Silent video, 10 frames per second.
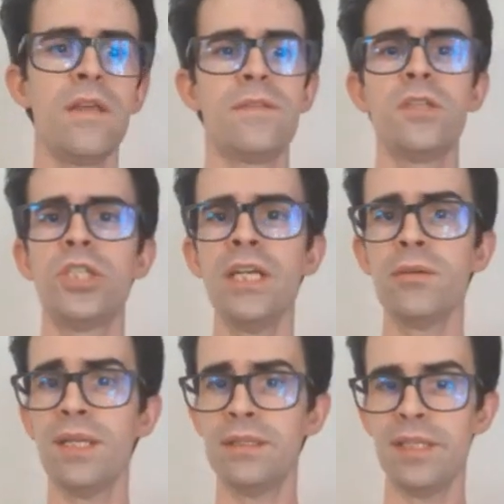The
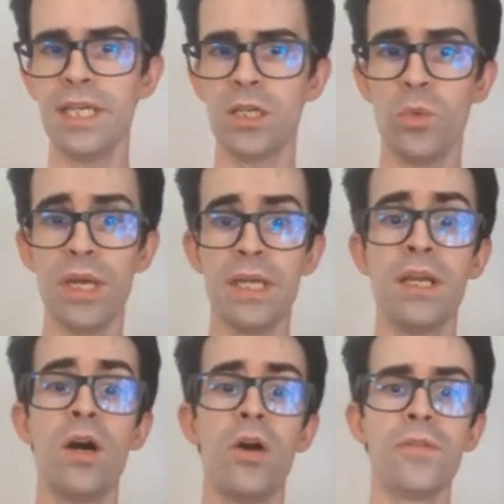general takeaway
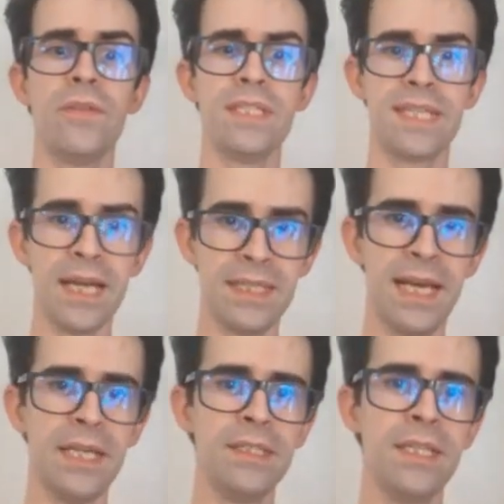of this
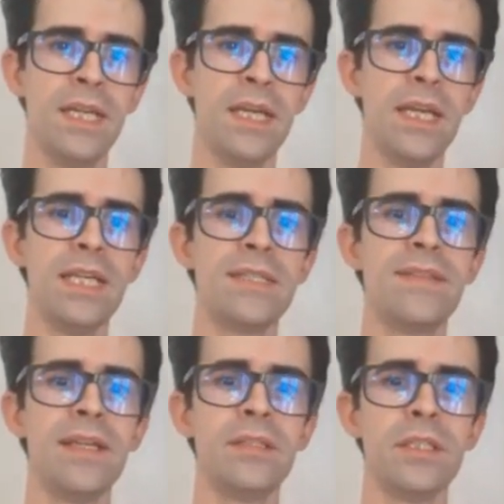guideline is
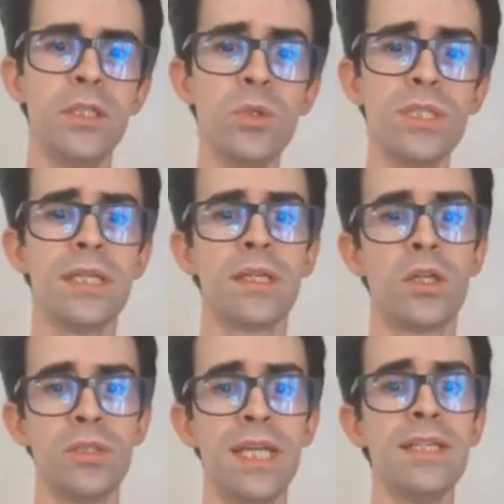that using
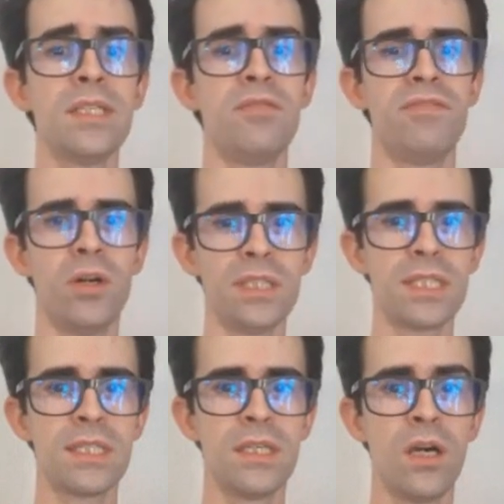condensed
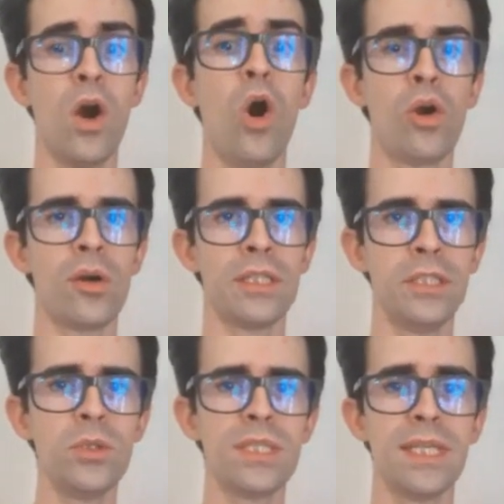fonts or
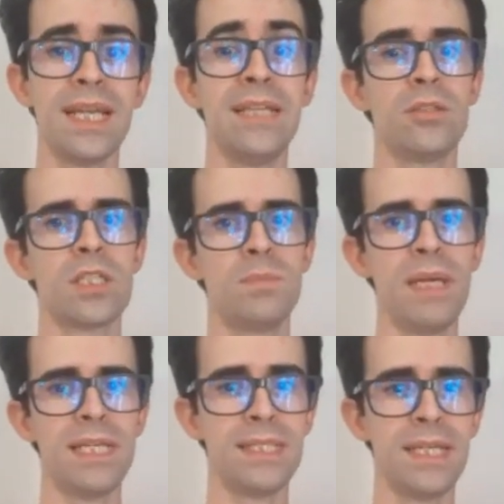reducing letter
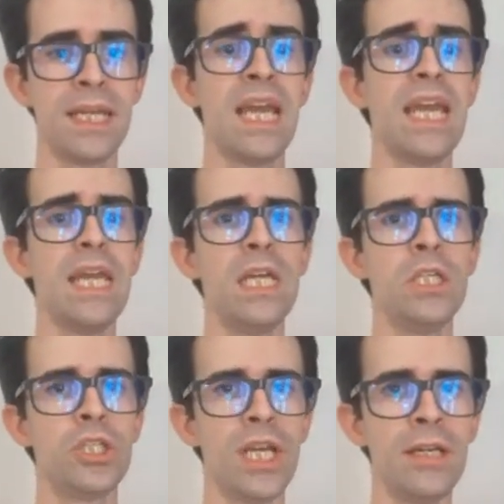spacing
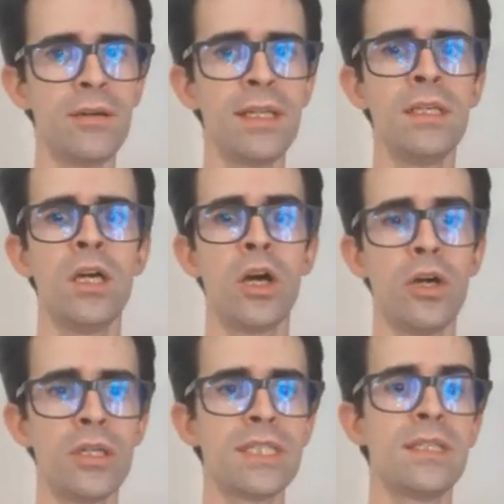in general
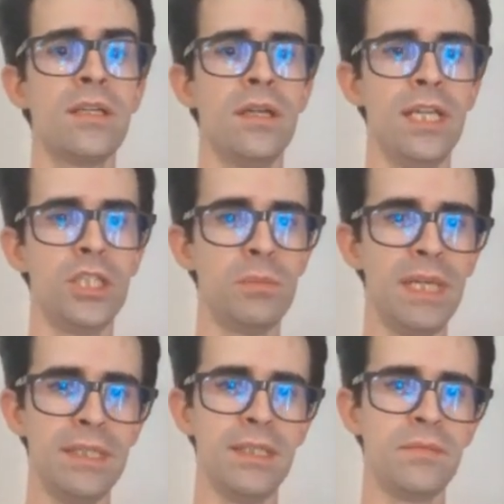hurts
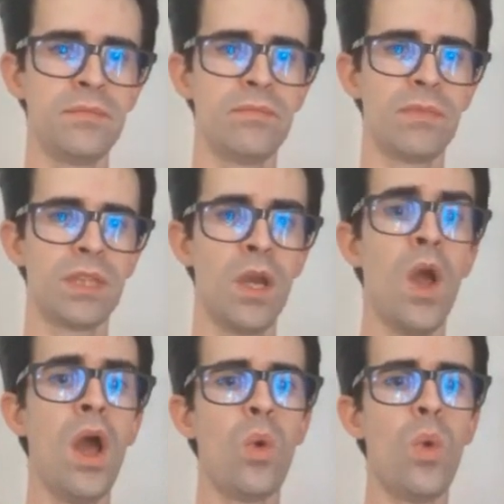legibility,
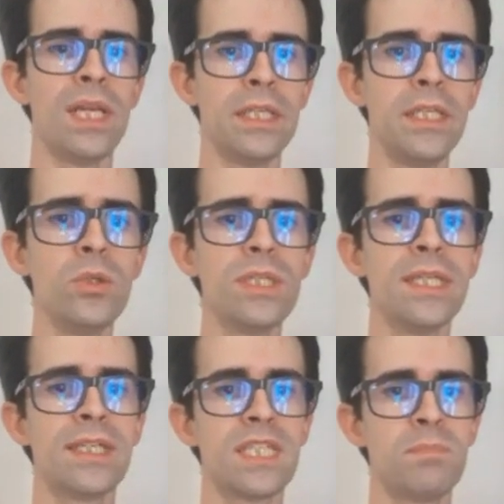while
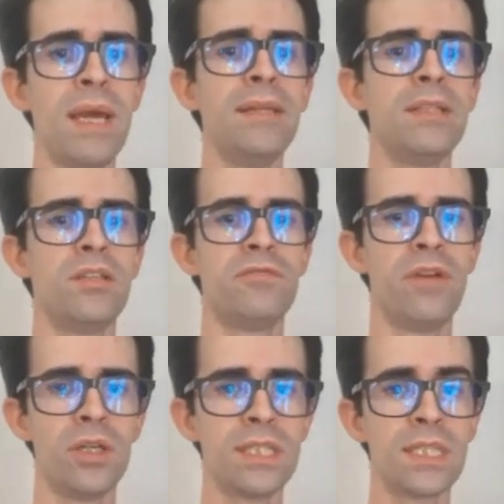using expanded
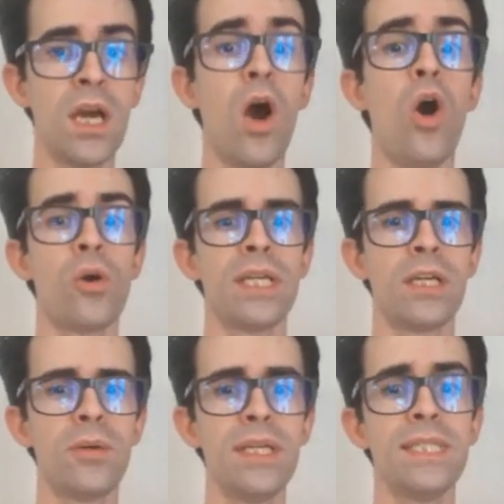fonts or
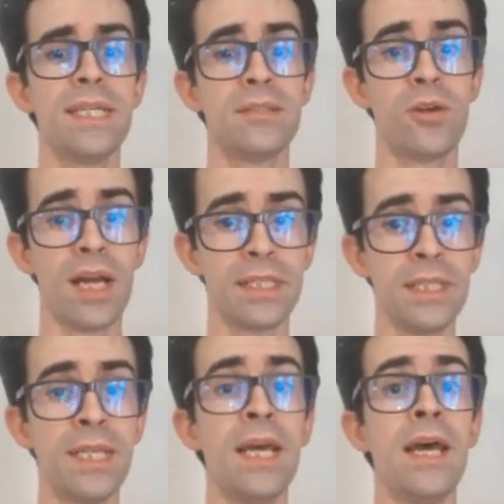increasing
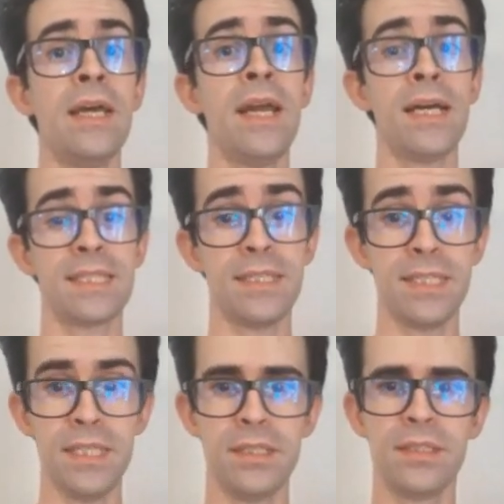tracking enhances
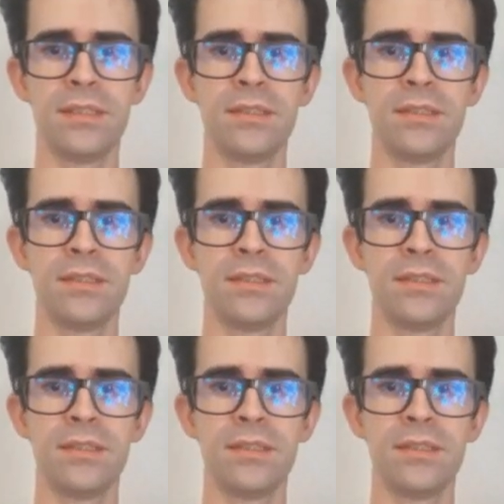it.